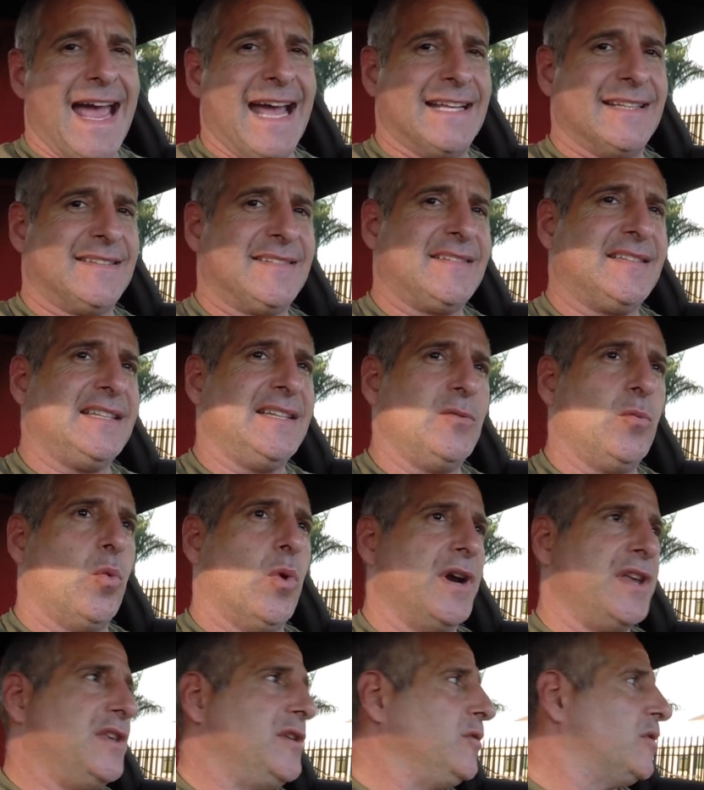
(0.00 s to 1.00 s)
and see
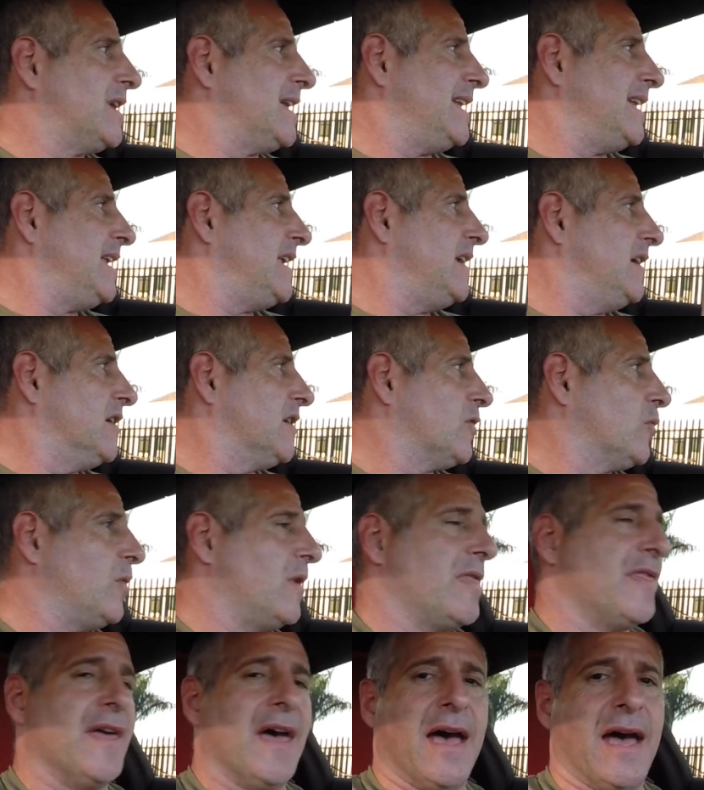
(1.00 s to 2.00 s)
what you can hear
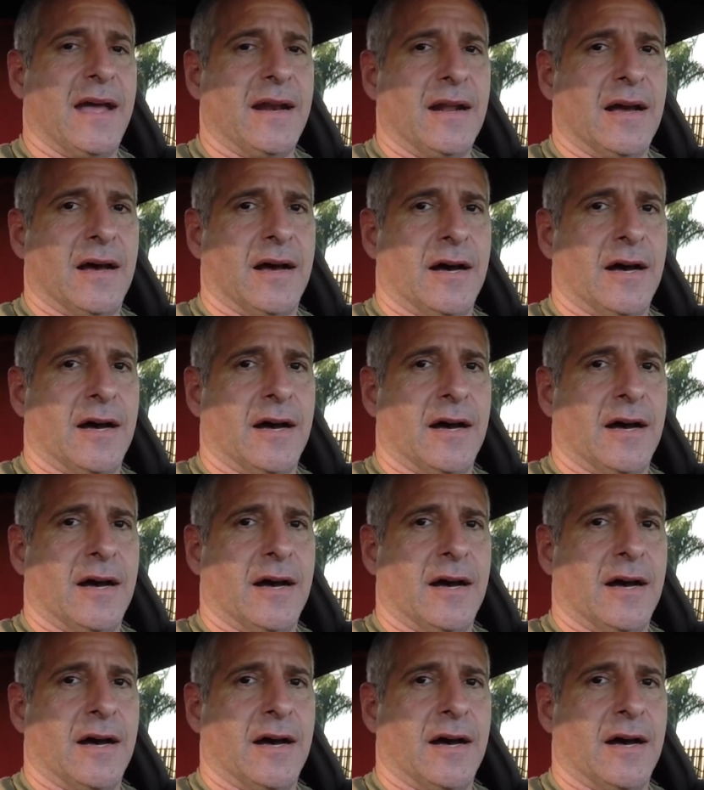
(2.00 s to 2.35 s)
with that.